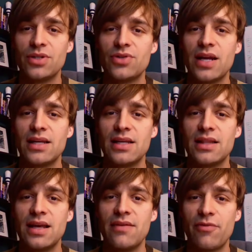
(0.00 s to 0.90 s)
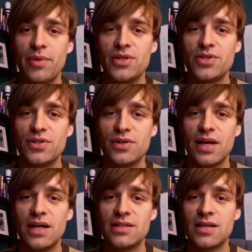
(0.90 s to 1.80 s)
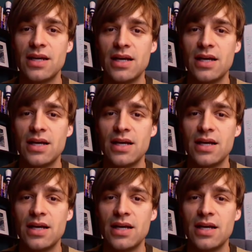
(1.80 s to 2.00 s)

to try to get the information to you guys,